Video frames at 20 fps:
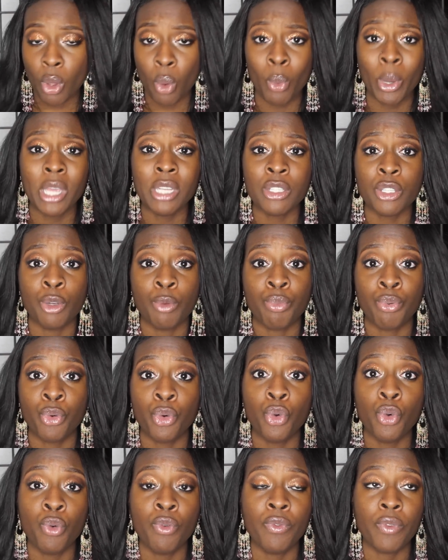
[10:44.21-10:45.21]
ways to
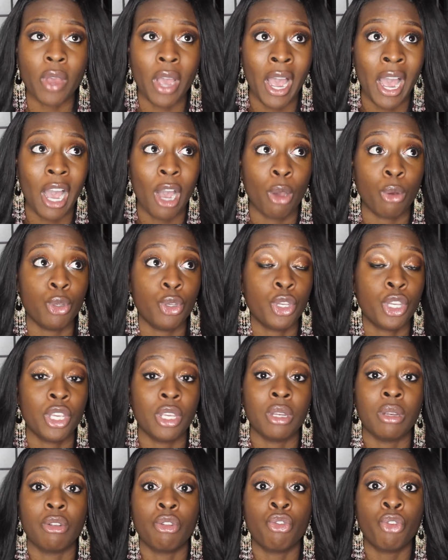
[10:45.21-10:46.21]
improve how you
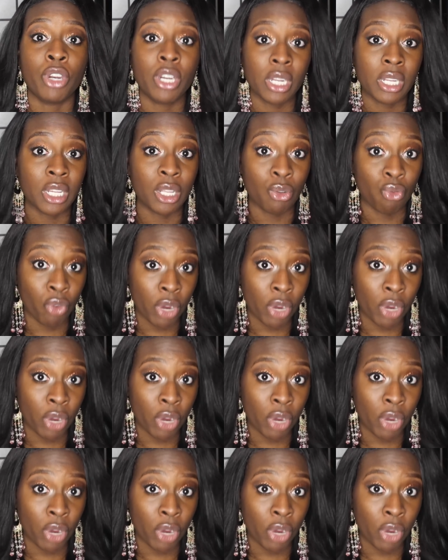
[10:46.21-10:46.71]
can critically